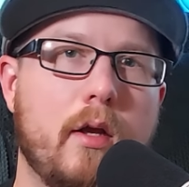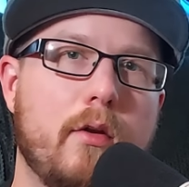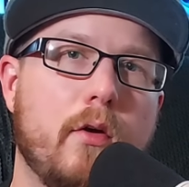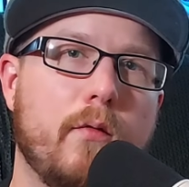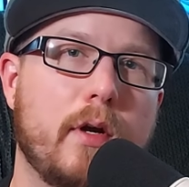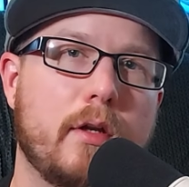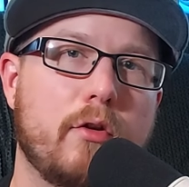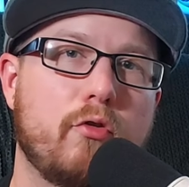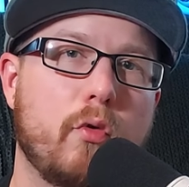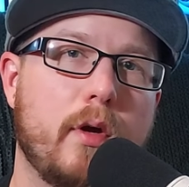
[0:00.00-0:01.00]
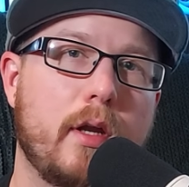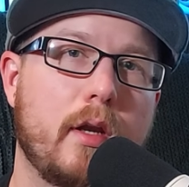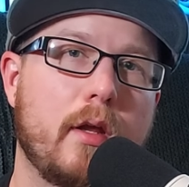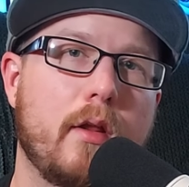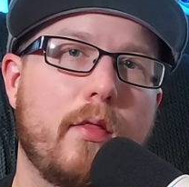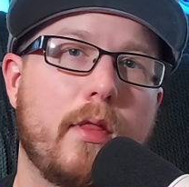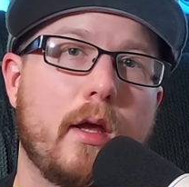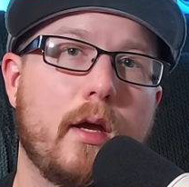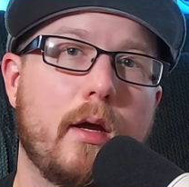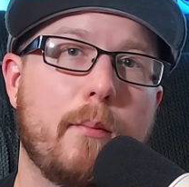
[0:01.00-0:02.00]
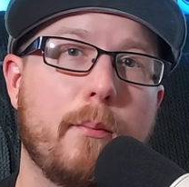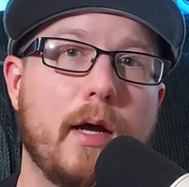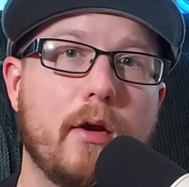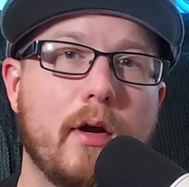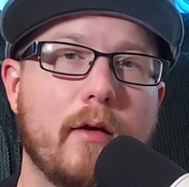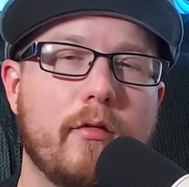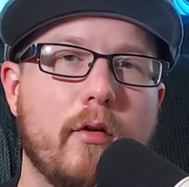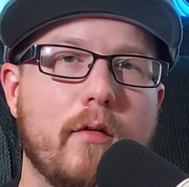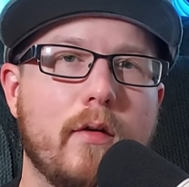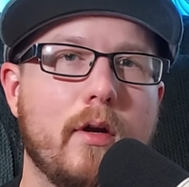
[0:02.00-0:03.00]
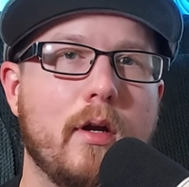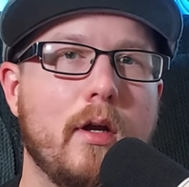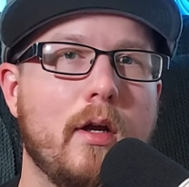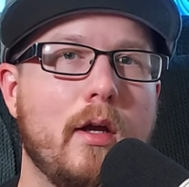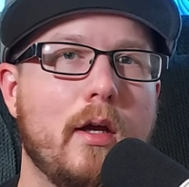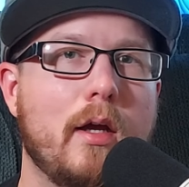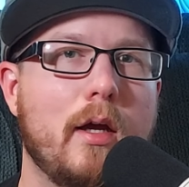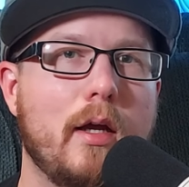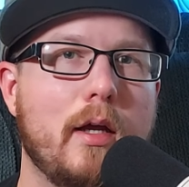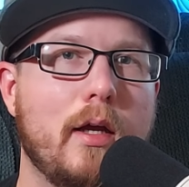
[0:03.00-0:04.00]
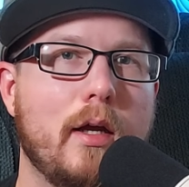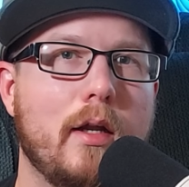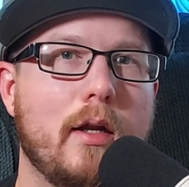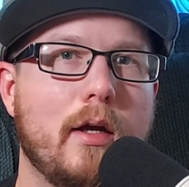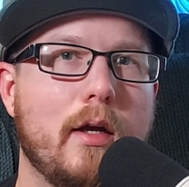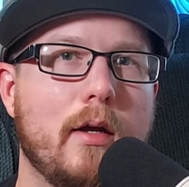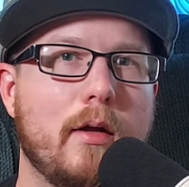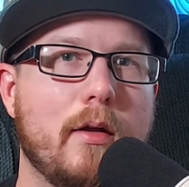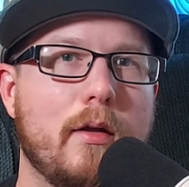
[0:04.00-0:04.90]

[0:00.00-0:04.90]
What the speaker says: Don't forget to join the Minecraft server. And